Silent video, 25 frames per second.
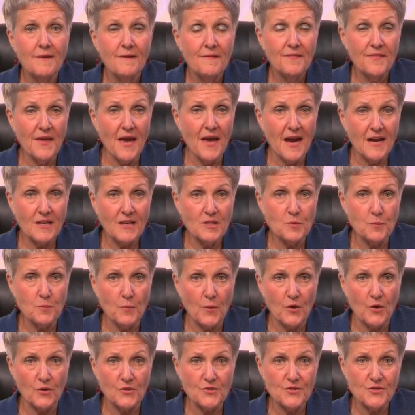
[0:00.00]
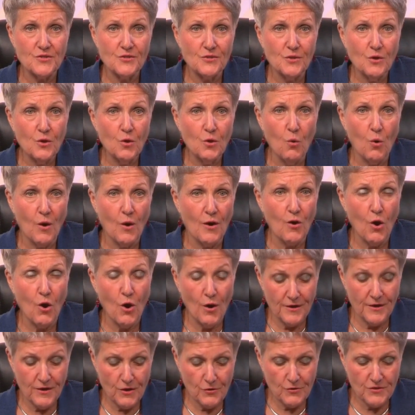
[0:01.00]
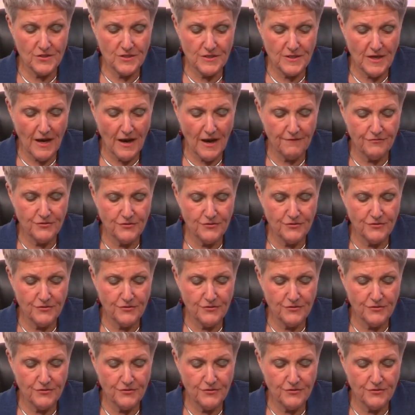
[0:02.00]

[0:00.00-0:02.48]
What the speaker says: the experts who are on your staff.